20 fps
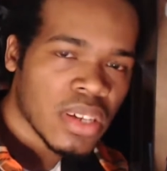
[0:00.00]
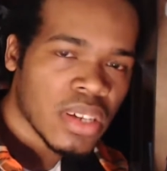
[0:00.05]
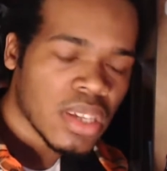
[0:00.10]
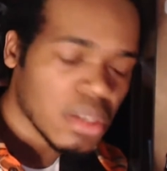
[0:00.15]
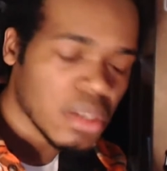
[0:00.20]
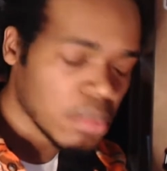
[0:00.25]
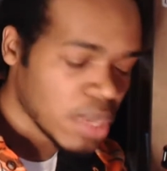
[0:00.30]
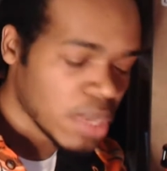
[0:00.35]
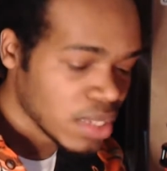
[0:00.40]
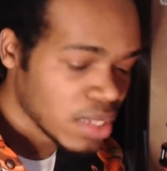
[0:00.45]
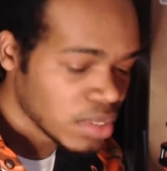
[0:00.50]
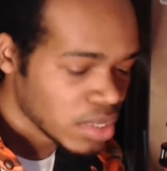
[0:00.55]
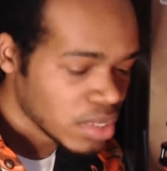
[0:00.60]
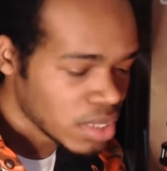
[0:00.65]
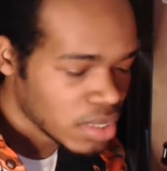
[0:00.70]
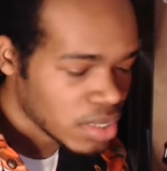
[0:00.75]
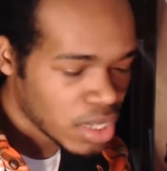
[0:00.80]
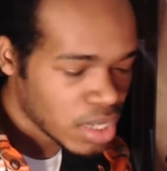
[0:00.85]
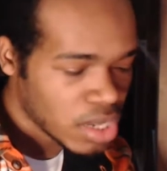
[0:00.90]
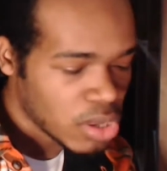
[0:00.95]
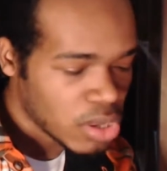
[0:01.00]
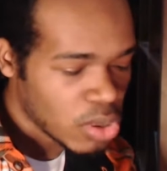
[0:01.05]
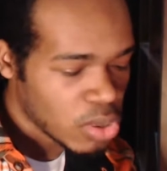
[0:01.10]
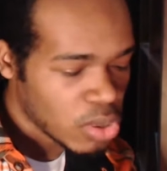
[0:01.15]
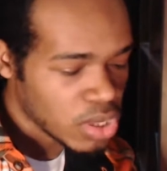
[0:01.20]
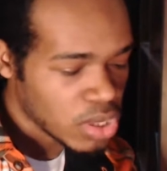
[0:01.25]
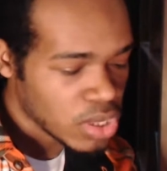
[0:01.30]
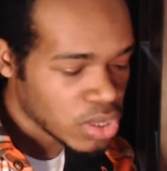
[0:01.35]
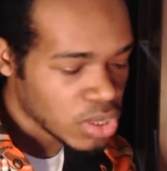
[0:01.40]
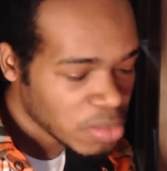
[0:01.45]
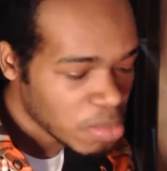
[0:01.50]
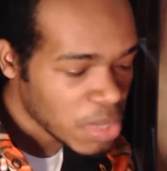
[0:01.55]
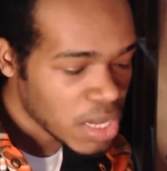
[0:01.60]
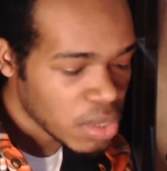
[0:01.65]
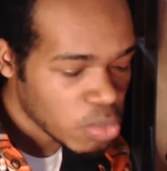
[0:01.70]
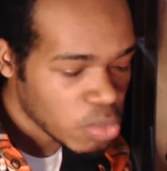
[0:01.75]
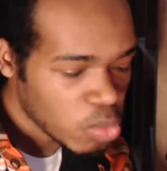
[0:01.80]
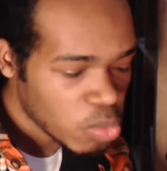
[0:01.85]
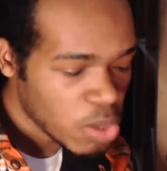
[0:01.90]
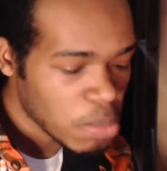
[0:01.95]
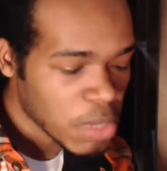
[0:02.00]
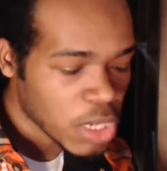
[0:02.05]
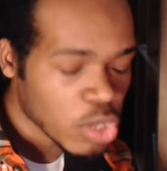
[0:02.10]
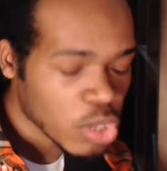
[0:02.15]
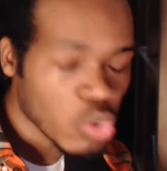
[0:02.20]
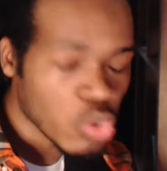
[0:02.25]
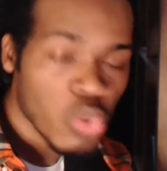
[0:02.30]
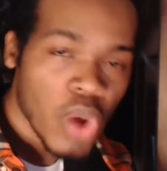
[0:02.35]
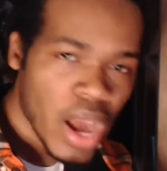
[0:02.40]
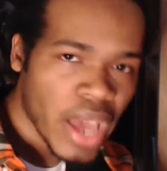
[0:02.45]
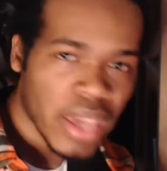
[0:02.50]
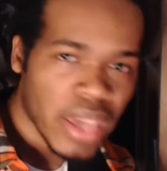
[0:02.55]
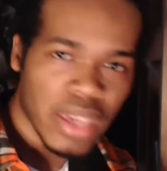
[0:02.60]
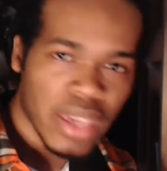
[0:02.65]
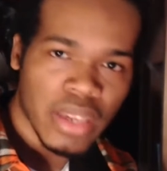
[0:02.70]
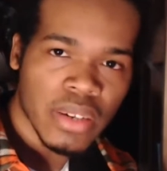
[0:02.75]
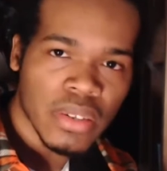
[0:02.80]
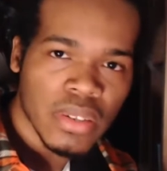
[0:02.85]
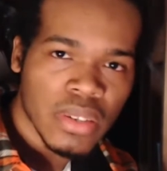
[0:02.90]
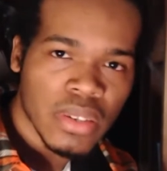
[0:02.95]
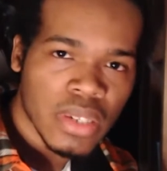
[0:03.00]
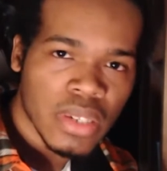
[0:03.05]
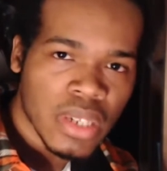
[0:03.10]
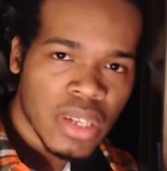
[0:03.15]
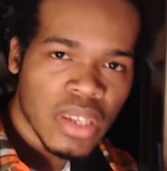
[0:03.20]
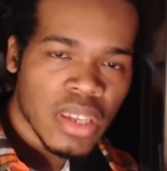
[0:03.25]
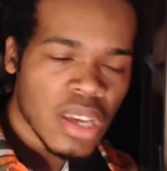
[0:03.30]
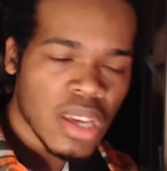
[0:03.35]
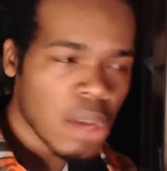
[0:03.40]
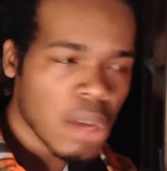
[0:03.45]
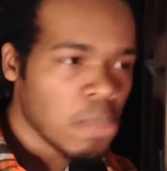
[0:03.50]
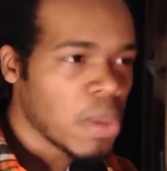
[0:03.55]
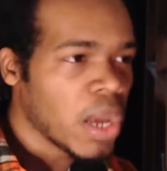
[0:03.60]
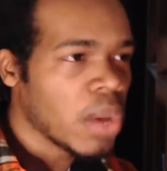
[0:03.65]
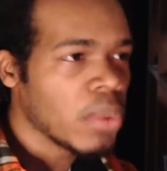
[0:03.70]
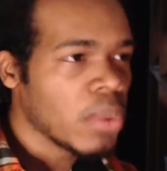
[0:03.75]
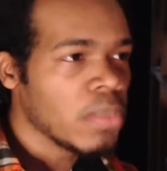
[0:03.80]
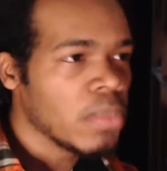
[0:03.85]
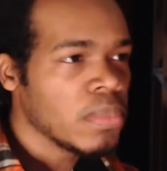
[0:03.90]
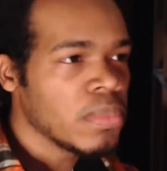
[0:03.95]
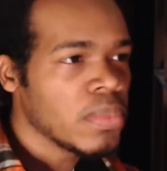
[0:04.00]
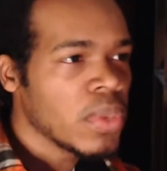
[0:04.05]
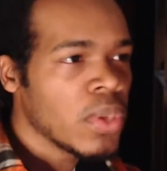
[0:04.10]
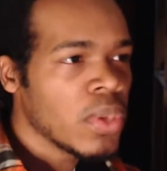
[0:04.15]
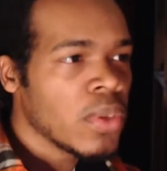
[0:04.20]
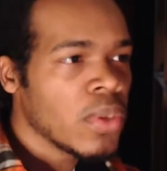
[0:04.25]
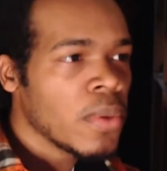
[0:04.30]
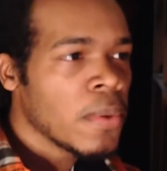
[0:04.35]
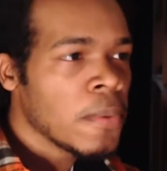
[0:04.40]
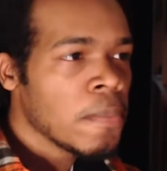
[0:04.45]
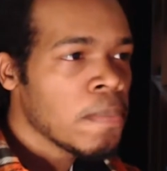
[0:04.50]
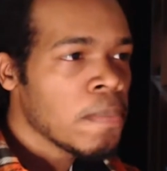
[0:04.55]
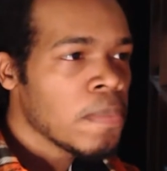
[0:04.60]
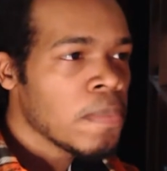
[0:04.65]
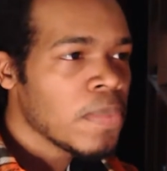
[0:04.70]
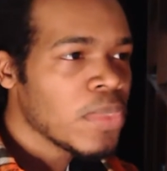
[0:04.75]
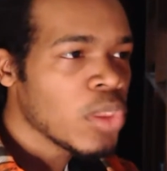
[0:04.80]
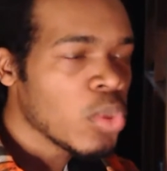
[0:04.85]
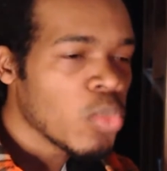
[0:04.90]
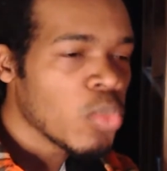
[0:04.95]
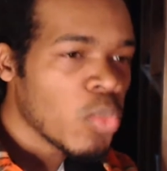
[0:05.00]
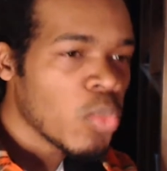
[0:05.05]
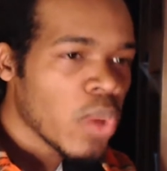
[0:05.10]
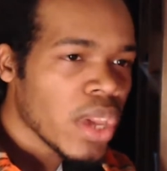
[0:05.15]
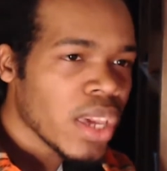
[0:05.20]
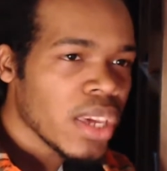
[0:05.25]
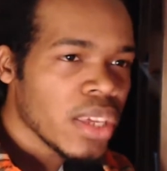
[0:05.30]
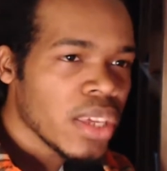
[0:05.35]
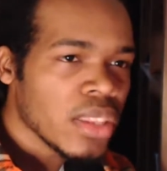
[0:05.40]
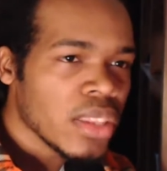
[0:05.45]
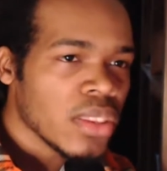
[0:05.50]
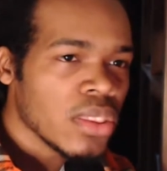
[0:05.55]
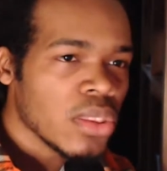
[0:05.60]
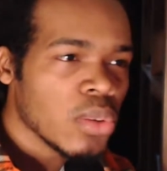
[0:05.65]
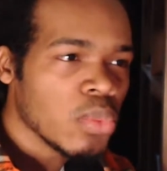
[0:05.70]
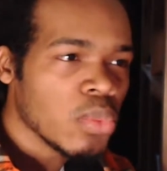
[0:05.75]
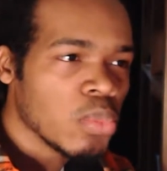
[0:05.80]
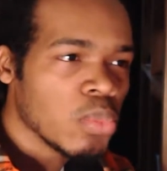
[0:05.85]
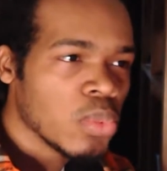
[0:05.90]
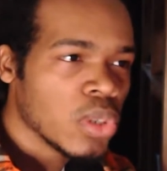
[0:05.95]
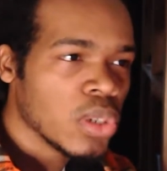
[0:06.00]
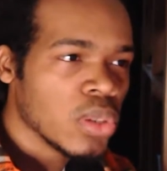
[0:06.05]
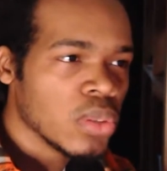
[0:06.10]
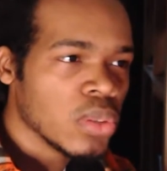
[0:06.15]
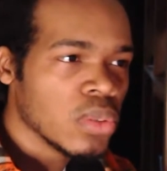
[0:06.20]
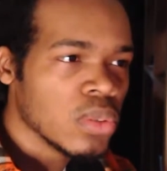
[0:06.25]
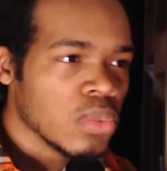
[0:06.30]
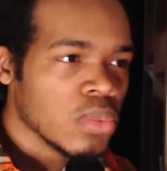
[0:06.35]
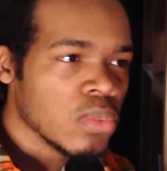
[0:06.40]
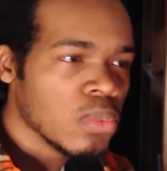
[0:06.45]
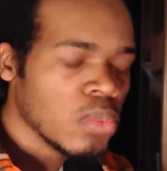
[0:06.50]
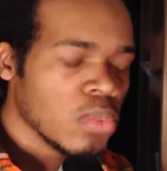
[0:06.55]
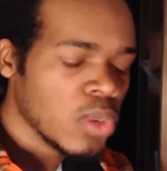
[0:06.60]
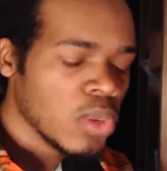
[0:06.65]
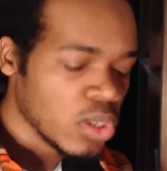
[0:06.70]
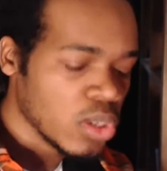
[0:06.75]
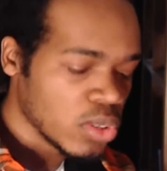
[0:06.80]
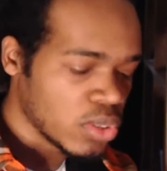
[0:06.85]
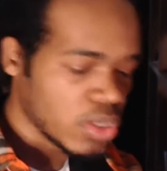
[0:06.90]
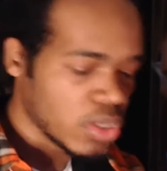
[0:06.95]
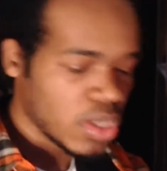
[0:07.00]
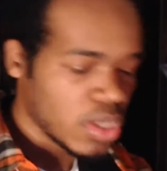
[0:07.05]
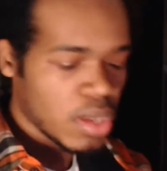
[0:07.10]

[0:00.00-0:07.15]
I'm getting sick and tired of all of these men and women crying about the way the world works.